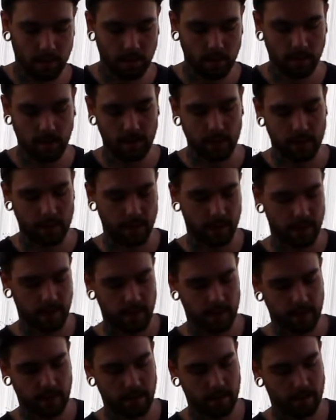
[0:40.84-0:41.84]
One
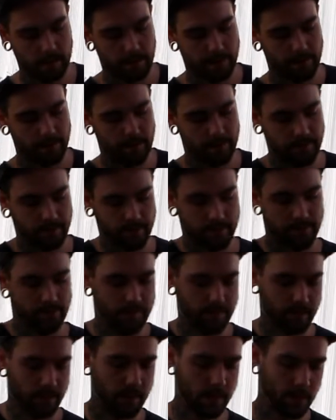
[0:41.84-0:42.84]
slice,
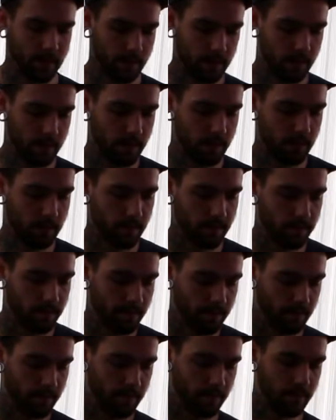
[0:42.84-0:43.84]
two. You
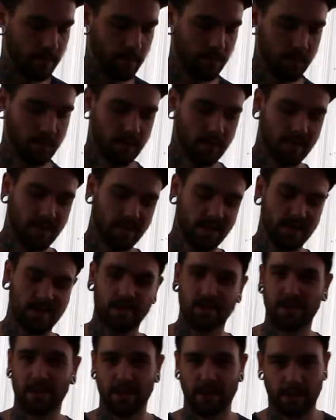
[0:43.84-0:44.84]
can
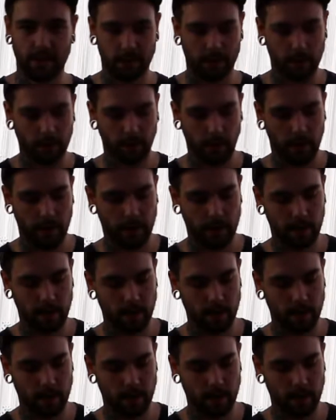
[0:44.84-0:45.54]
usually hear a little break.